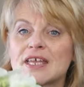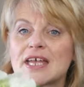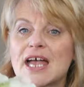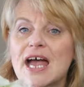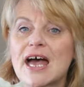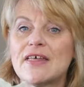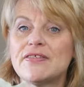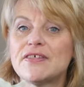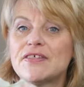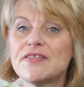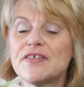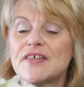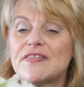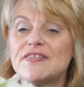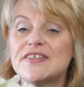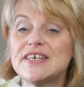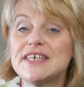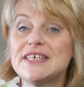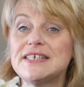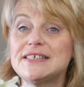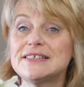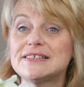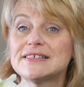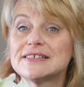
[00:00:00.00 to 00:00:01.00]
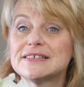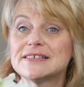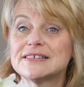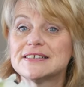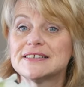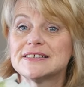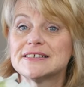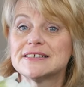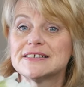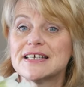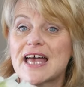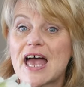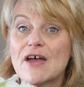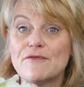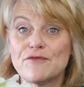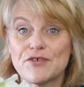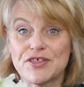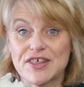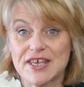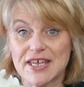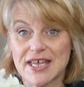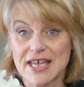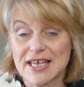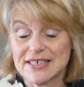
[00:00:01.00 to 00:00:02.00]
Other than these,
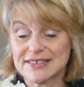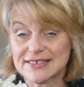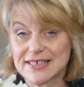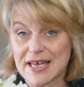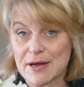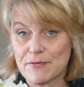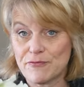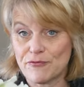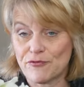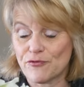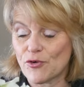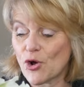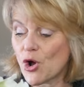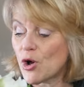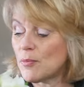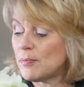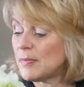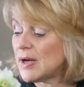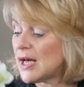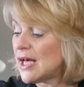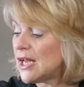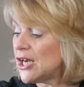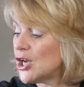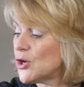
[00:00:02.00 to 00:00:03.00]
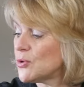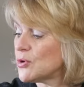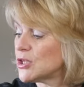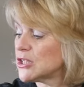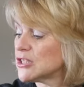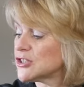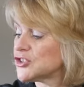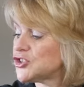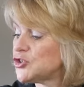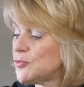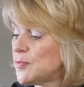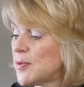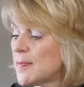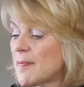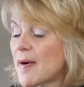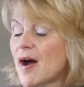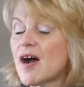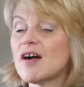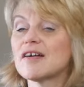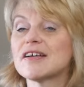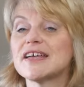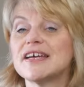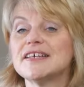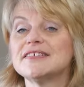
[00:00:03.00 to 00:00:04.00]
everything has come from a local
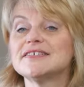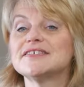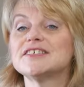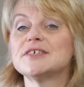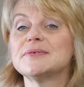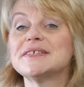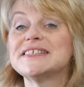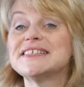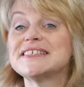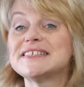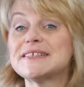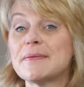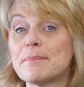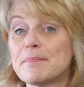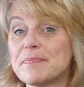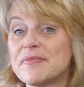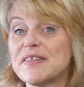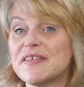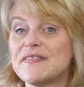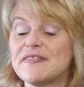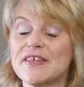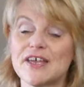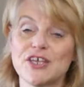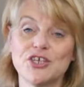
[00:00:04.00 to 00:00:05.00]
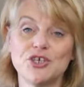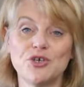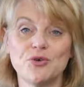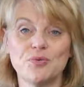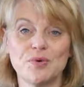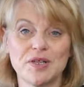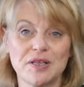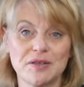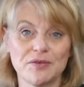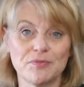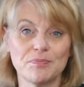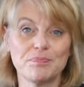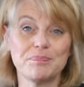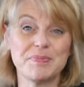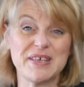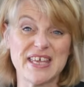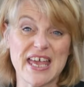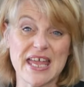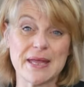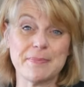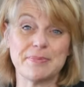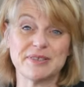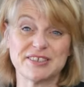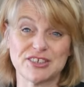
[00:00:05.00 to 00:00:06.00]
supermarket, so it's something that you will be
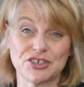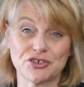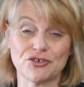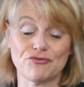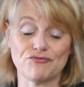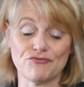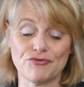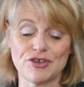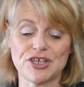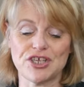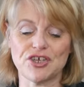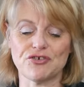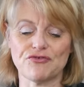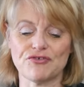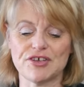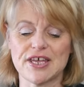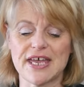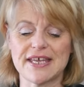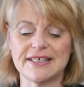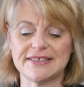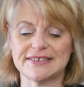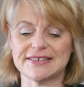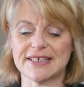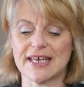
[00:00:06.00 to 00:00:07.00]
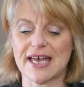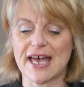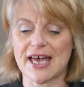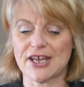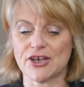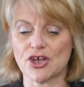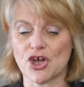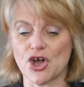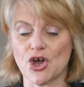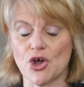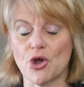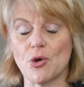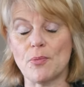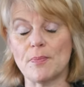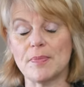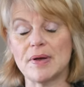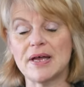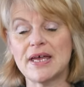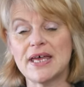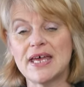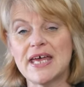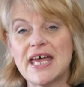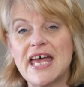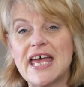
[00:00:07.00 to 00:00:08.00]
able to recreate at home.
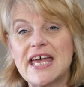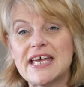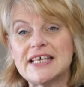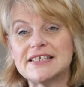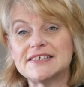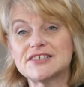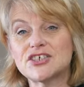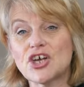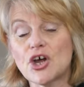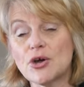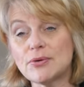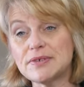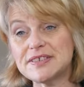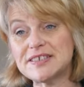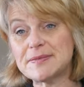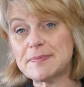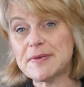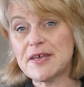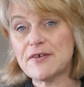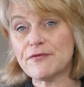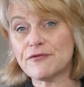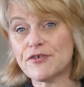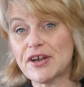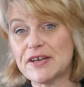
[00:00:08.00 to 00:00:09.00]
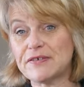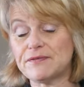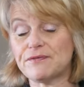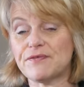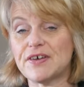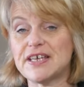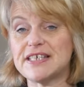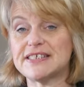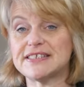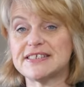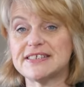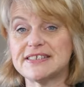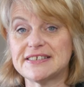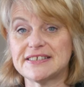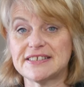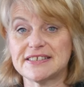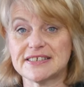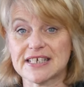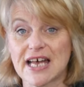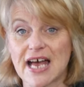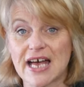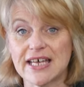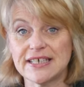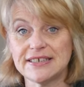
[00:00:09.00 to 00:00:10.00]
It's going to be a front facing
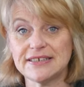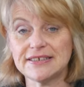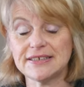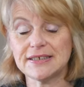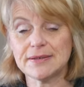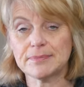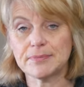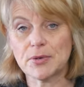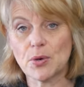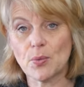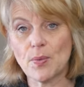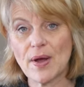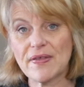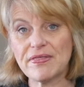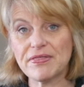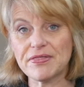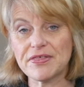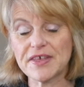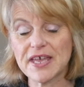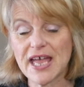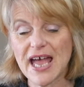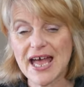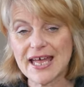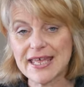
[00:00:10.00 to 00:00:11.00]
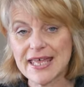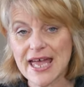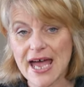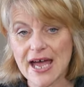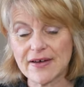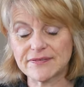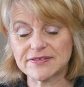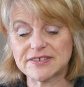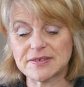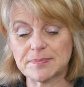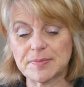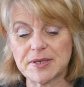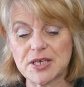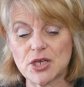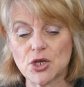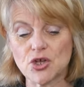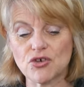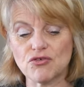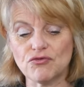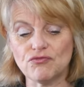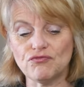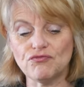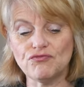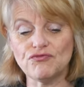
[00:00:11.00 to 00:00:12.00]
design, but one thing I have to be
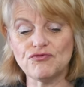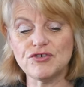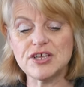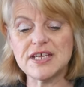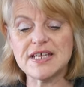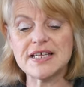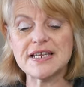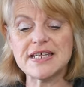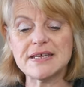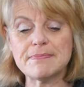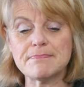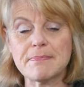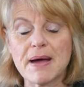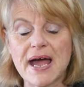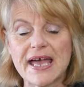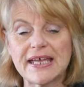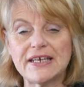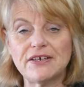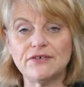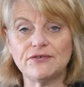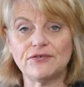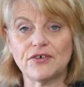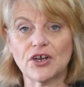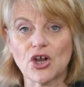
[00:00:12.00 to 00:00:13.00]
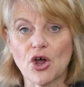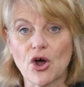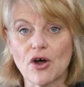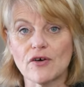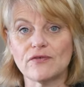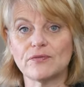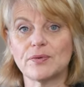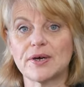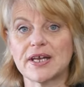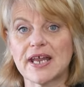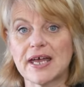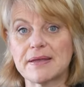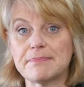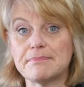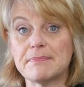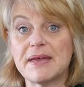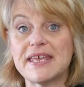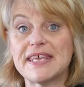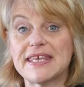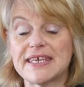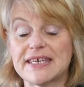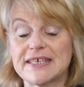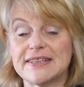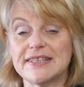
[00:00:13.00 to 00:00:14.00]
really mindful of when I'm
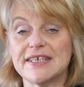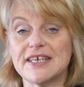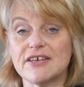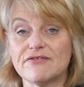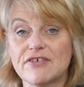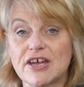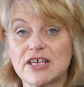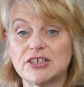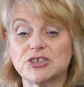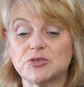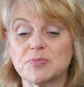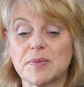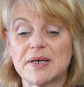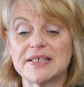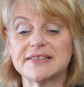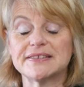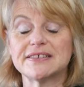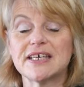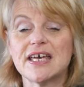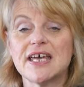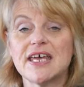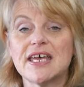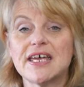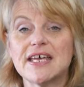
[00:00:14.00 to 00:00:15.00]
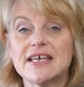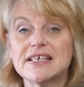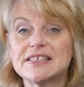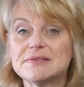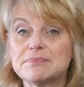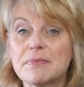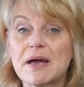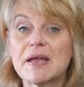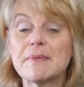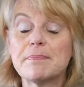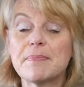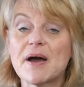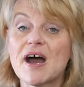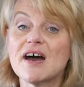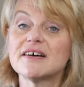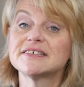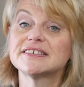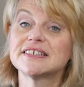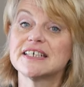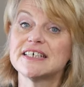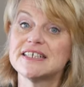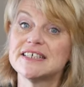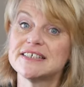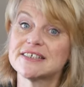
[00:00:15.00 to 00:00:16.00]
making the arrangement is my
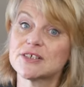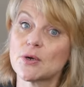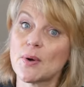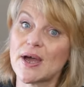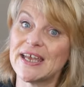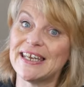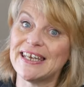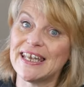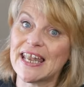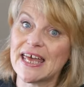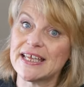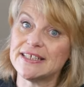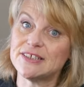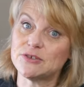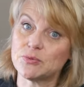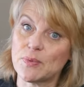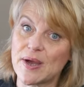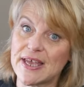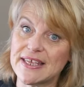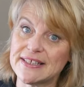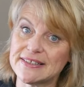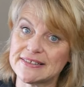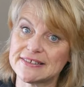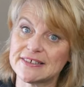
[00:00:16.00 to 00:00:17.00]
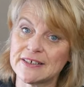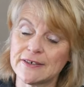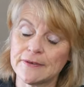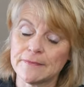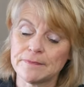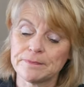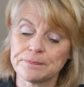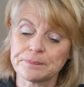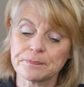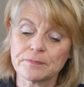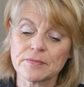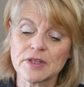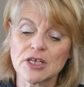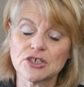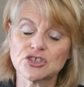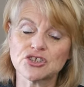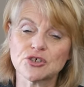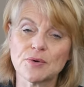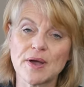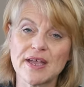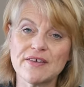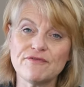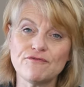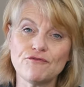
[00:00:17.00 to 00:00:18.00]
basket is quite lightweight.
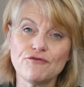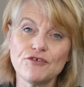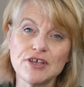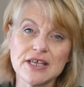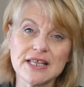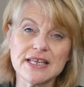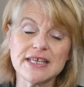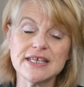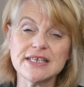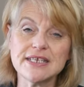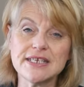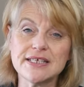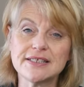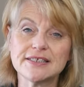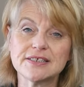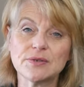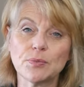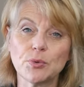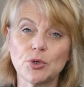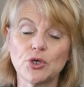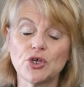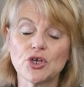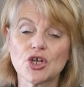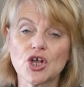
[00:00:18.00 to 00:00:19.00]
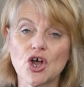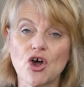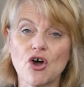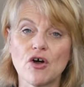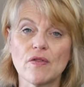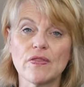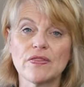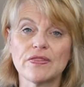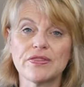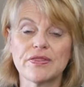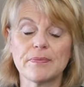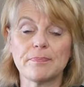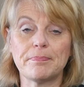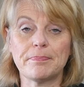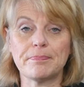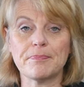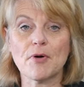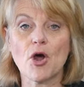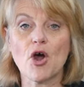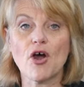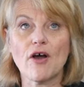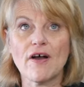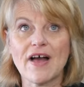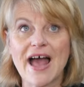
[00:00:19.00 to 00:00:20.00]
So I really need to work on the
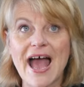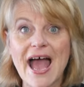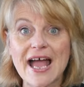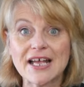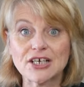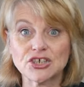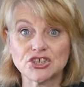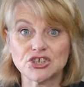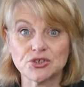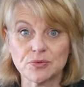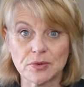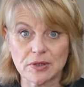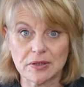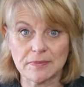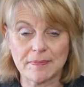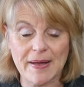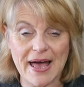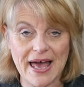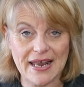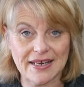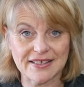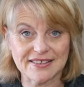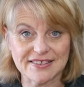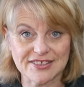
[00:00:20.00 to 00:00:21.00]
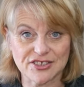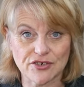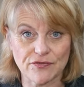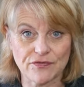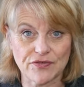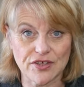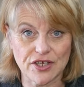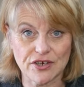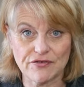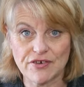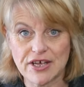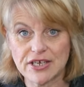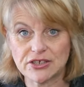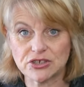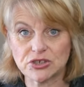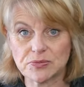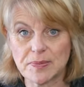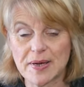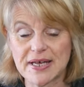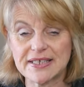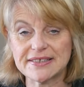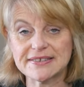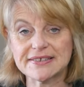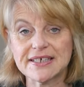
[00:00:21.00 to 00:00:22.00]
actual balance of the
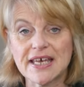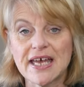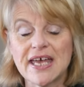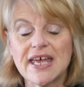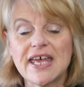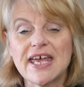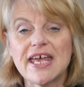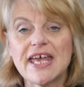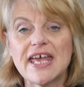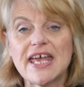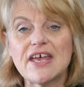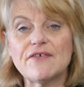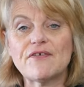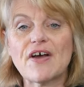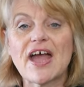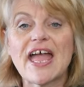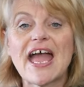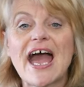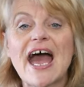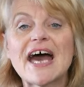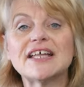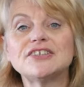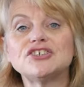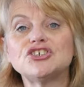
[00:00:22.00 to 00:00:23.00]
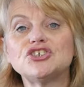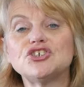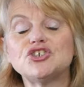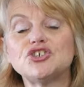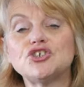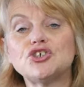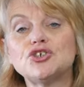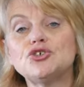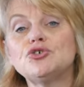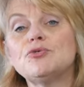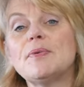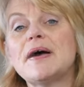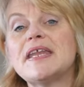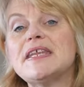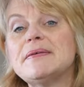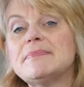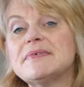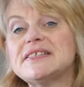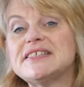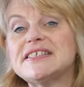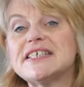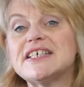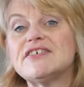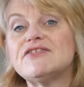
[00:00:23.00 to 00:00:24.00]
arrangement. If I add too many
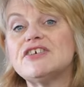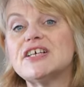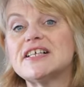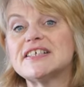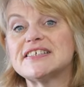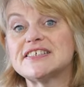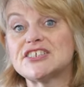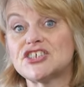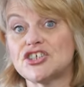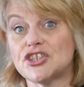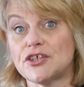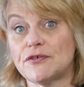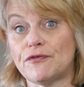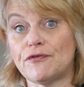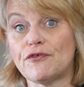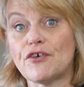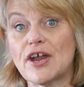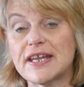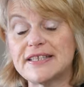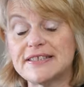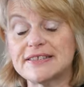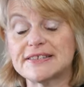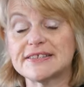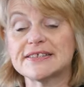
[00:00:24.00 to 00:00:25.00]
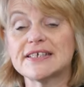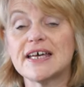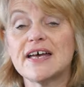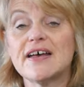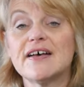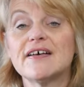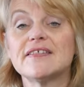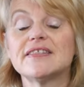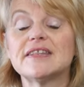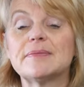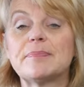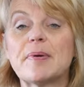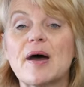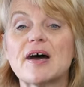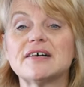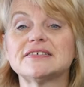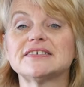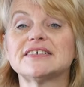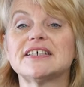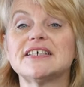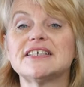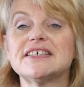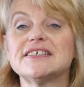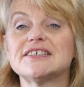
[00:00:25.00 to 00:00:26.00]
materials to the front, the
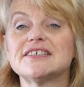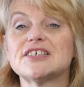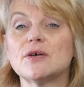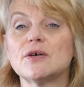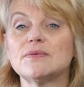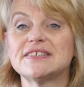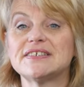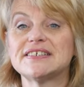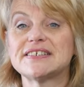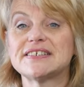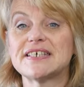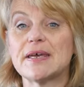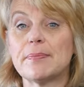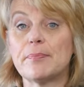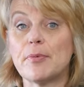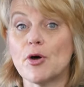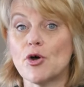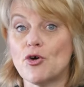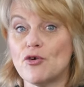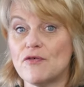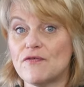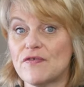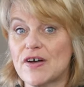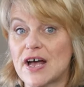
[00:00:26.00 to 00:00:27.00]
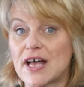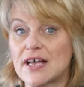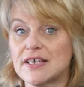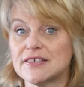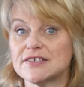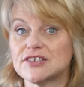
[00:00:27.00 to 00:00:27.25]
basket is going to tip over.